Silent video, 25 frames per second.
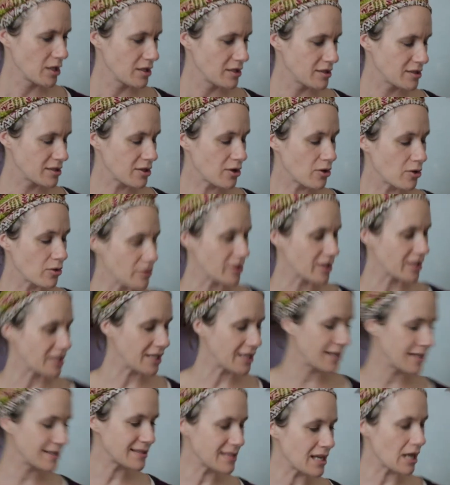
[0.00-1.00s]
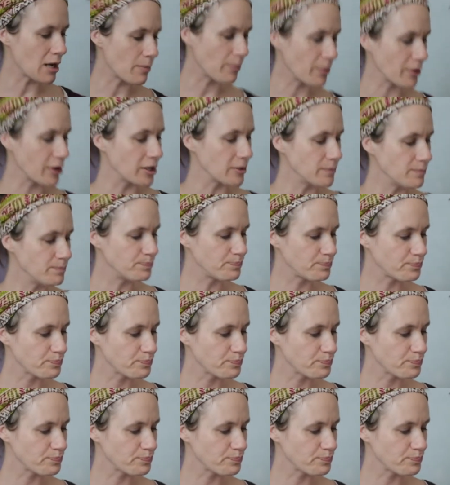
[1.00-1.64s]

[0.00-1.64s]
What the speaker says: So the king's helper,